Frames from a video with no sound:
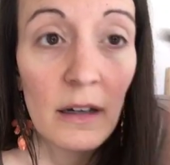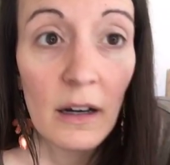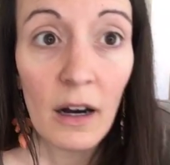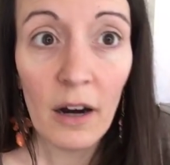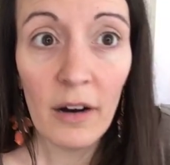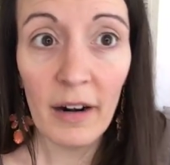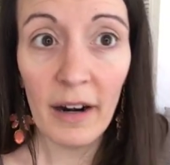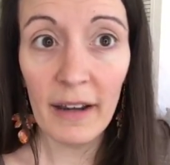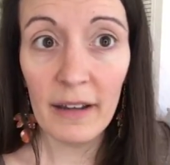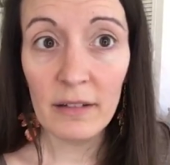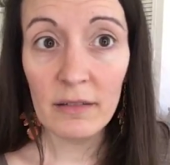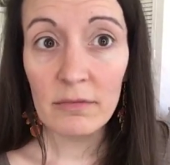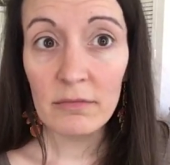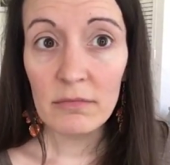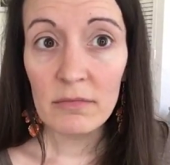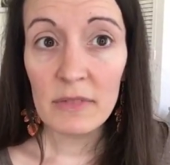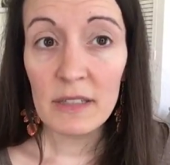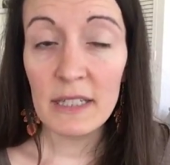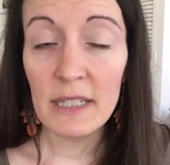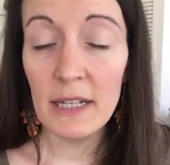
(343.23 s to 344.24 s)
All right,
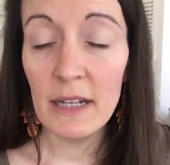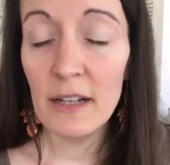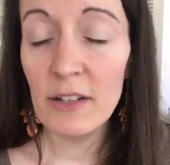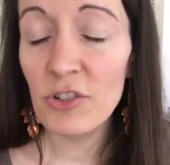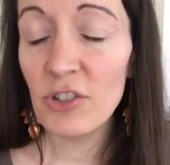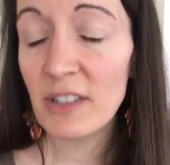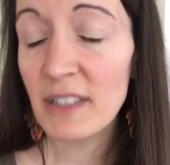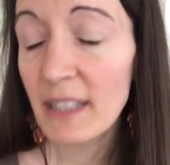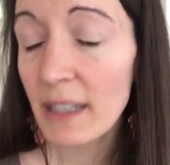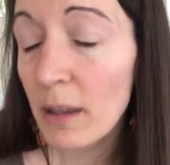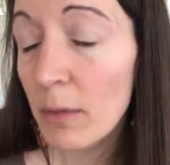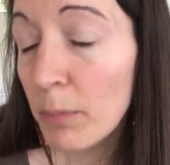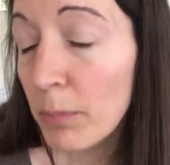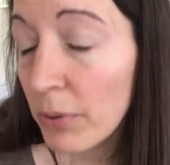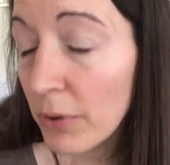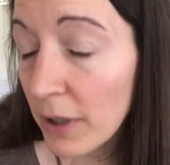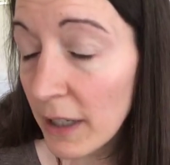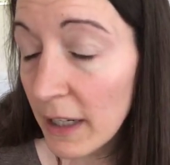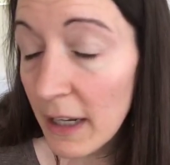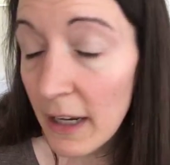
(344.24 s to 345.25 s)
see, it's just like a
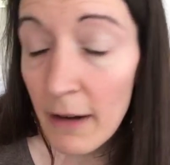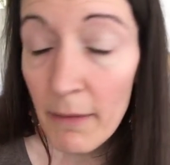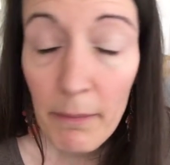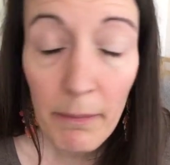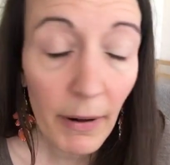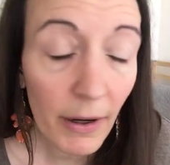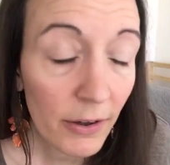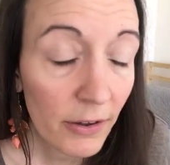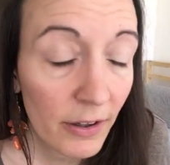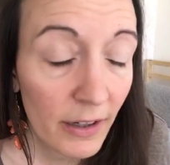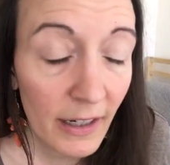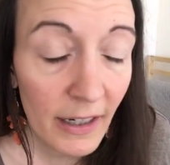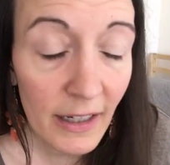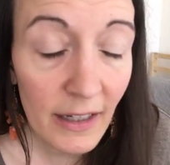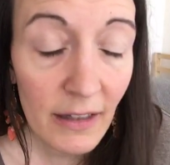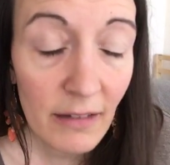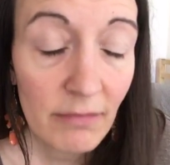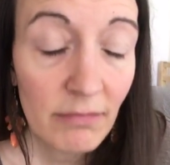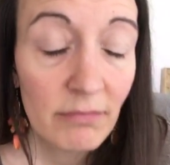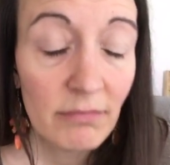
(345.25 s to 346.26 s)
pretty
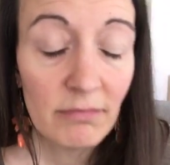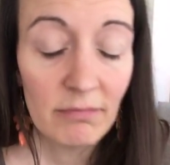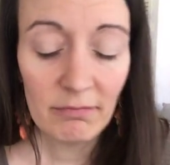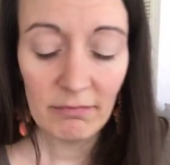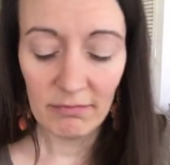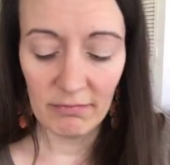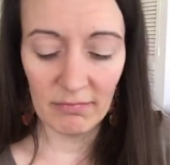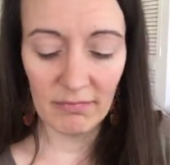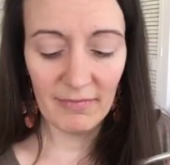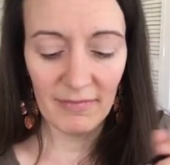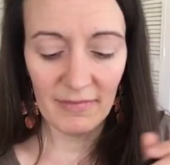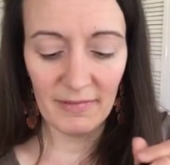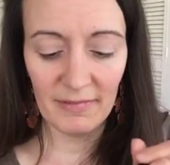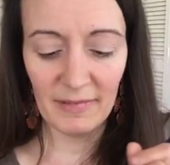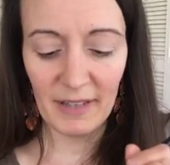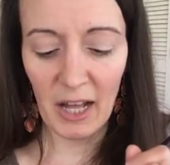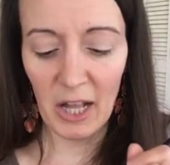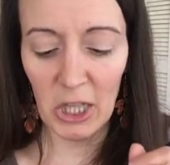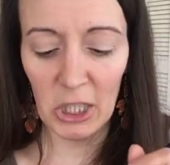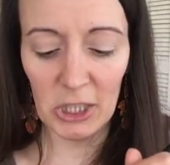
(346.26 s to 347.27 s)
buttery
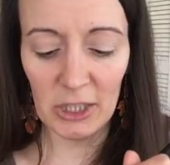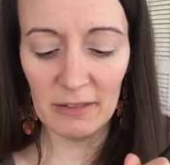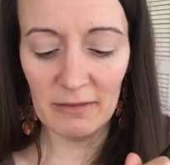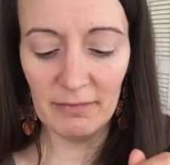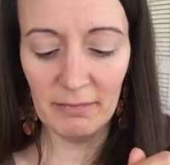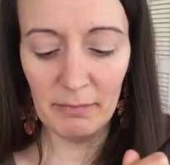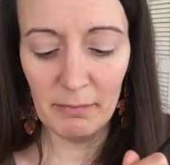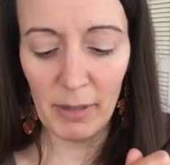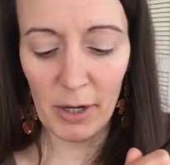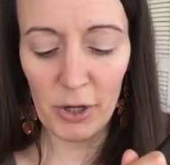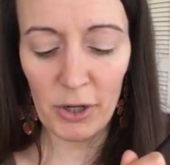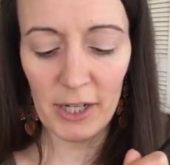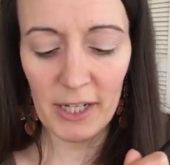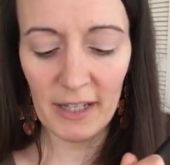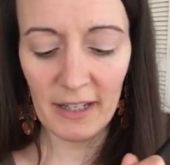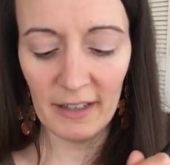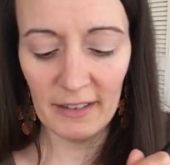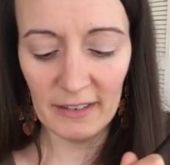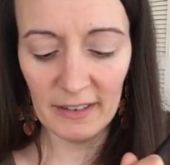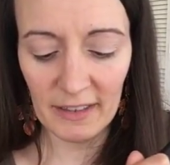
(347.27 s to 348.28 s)
color. Buttery
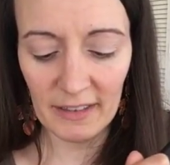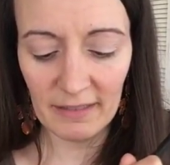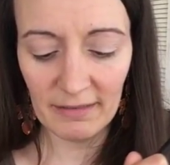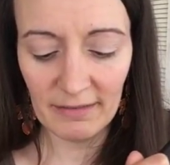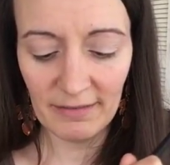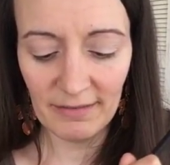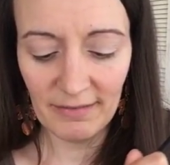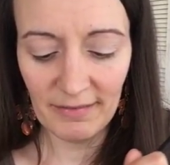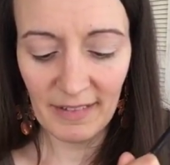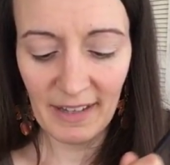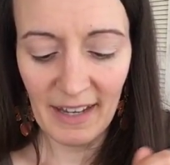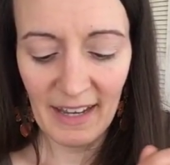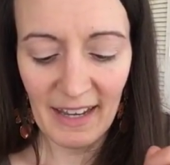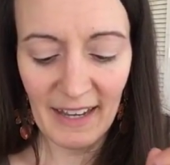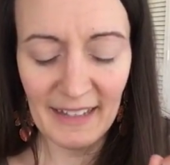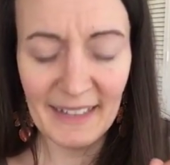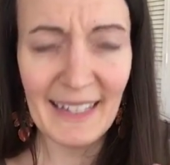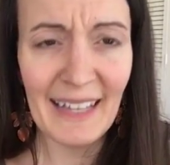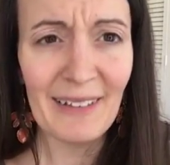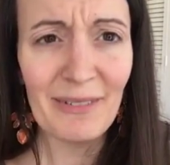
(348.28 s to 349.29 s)
color.
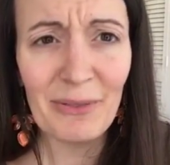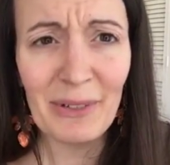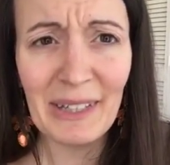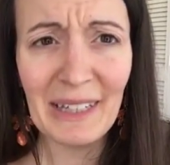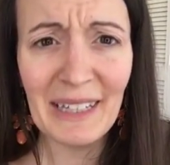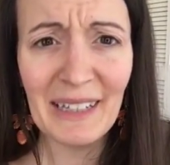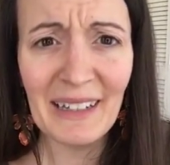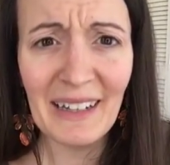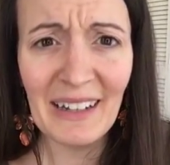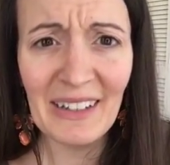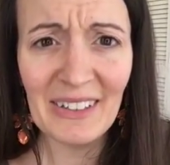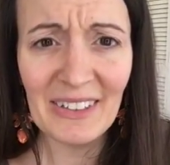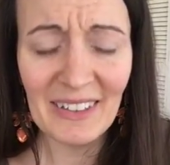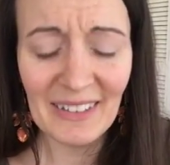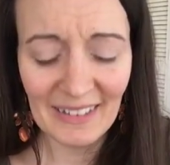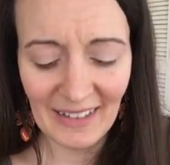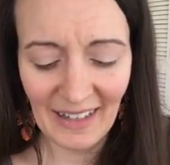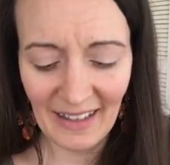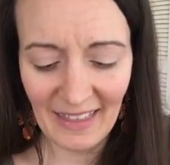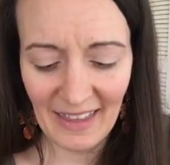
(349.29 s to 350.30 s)
Is that really a
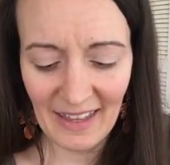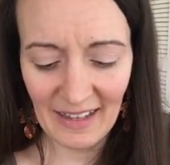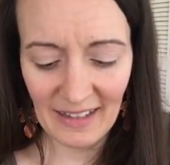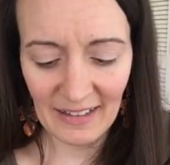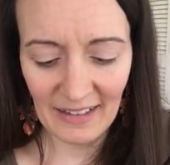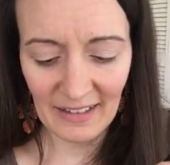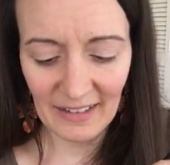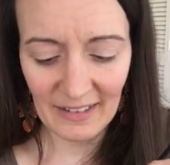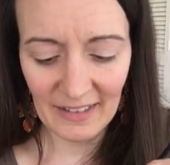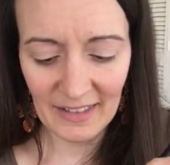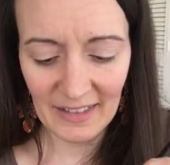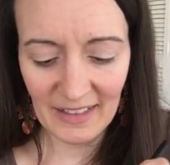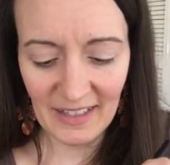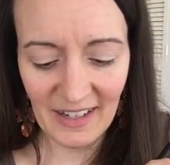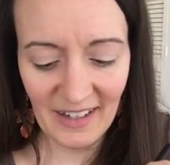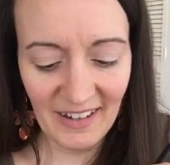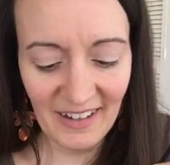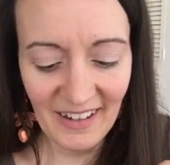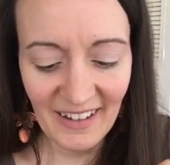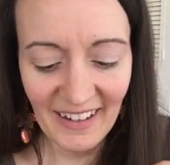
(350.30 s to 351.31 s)
color? I think it is.
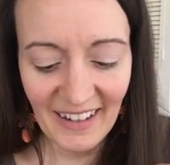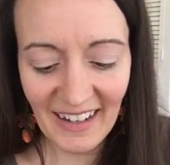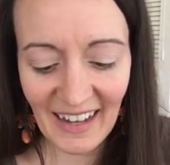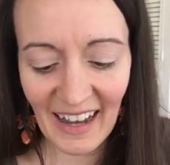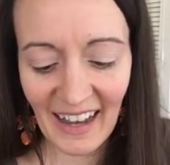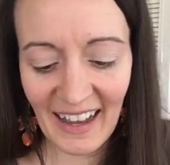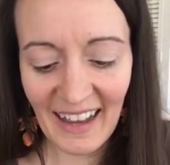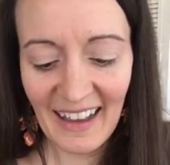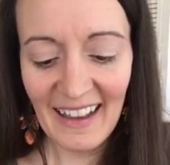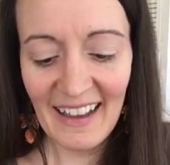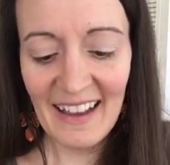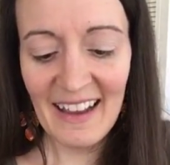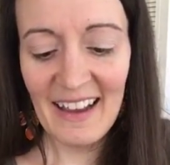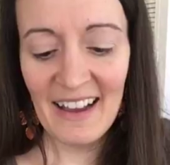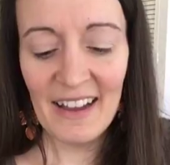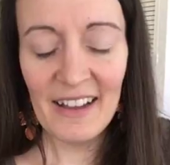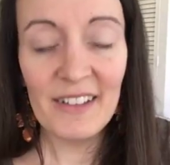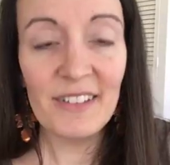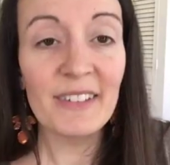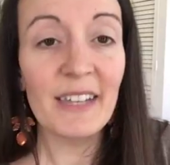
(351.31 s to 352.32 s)

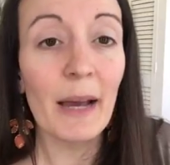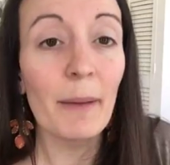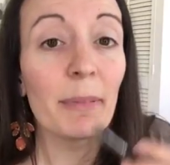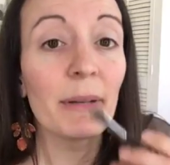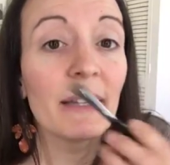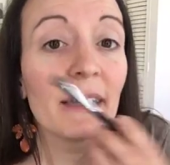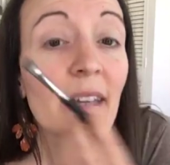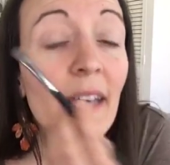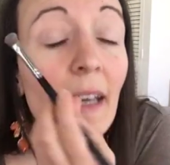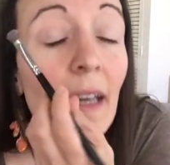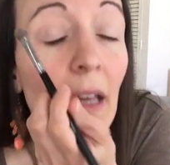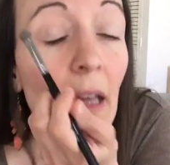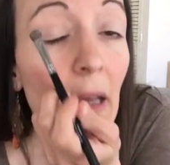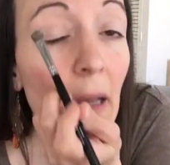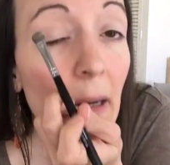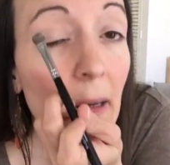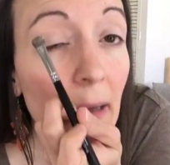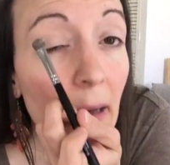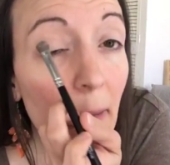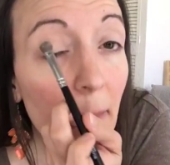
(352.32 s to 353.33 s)
Tapping
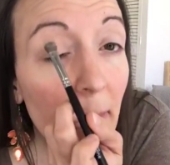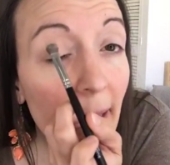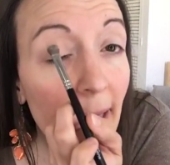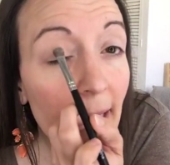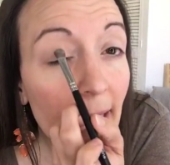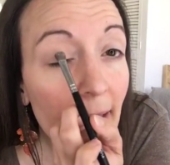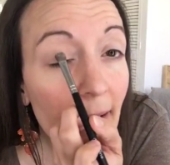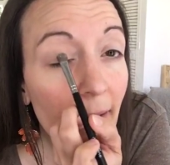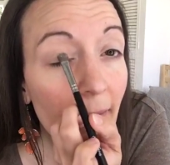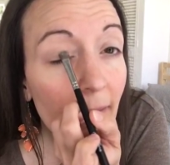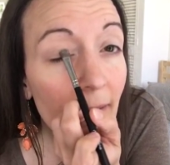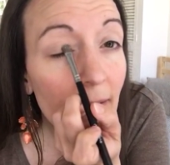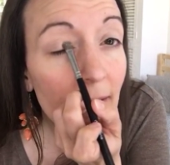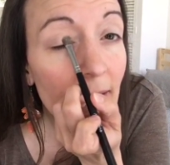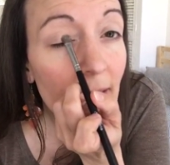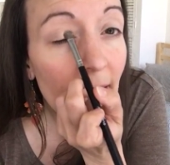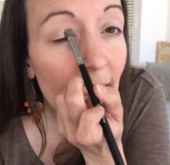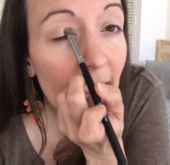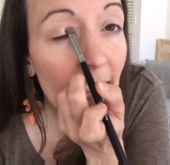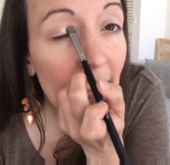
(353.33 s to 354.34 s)
again, come back in on this
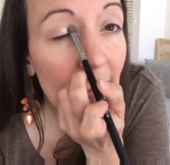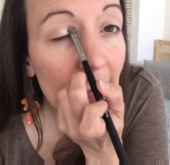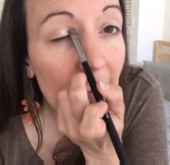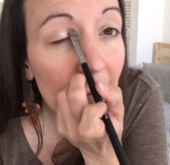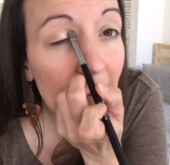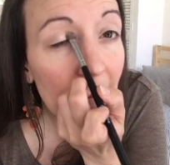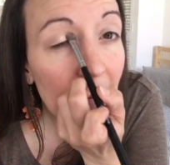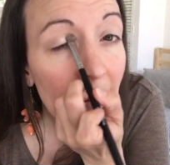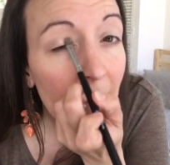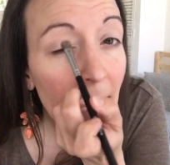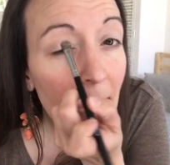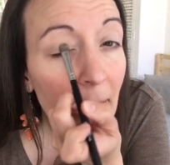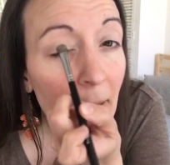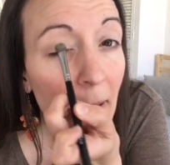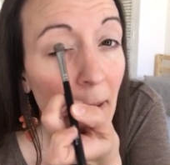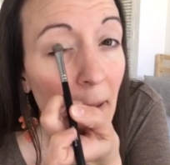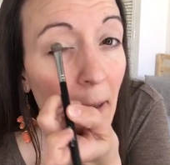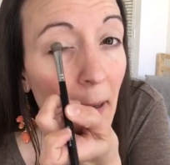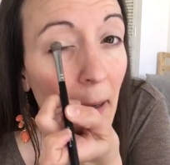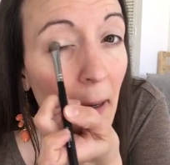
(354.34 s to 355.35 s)
side,
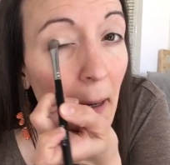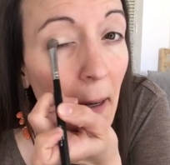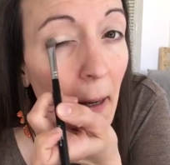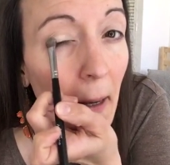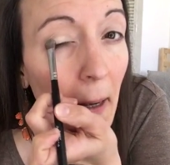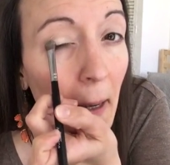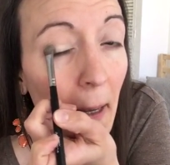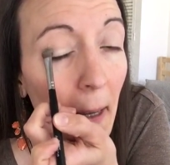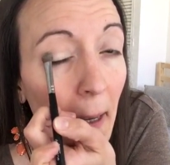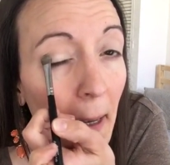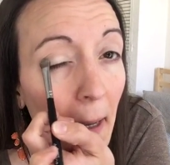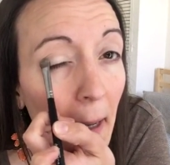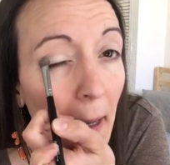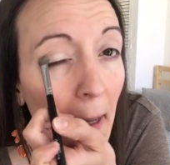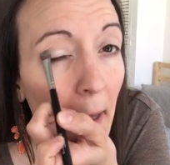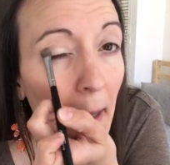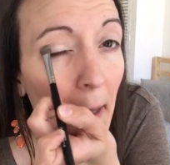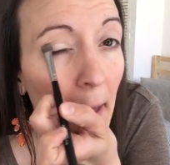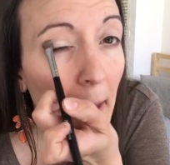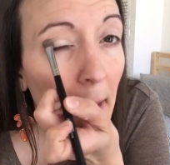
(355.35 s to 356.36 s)

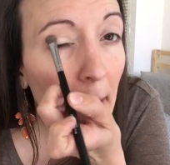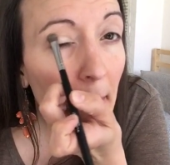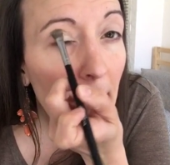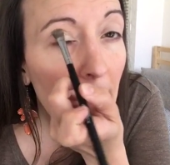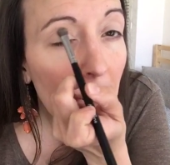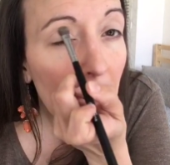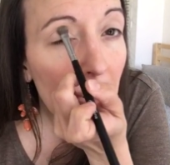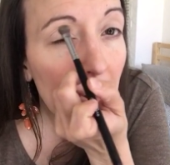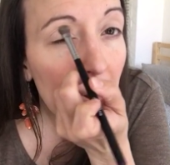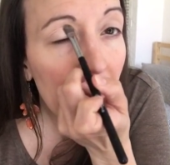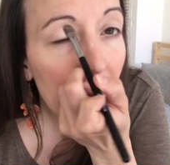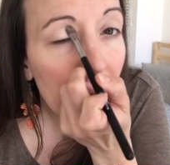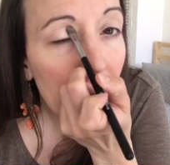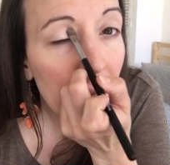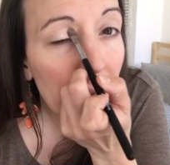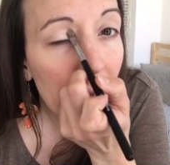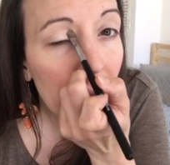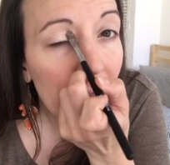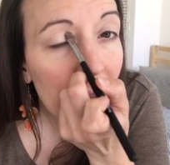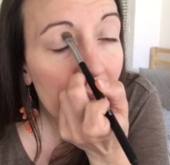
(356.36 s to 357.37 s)
and
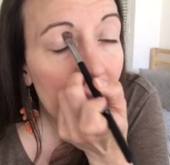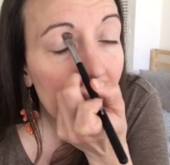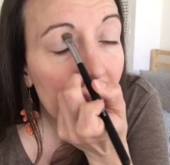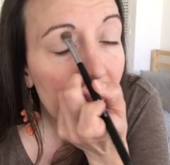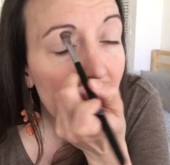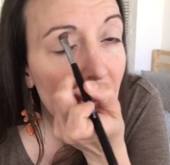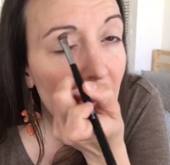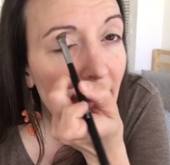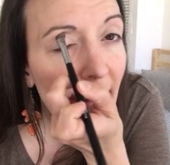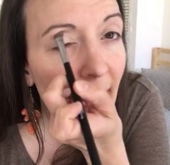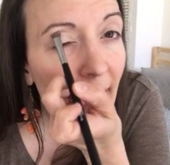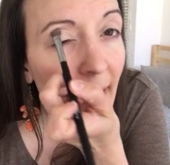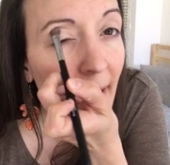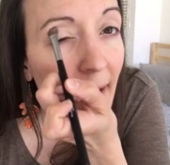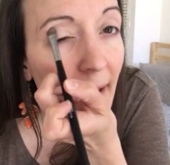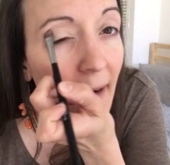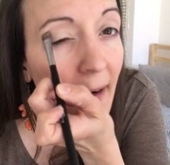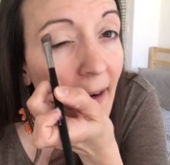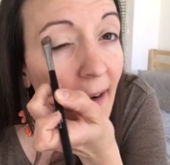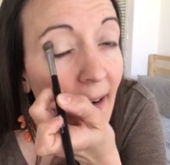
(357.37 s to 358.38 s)
come right
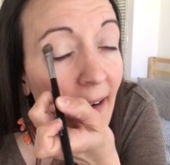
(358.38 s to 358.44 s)
here.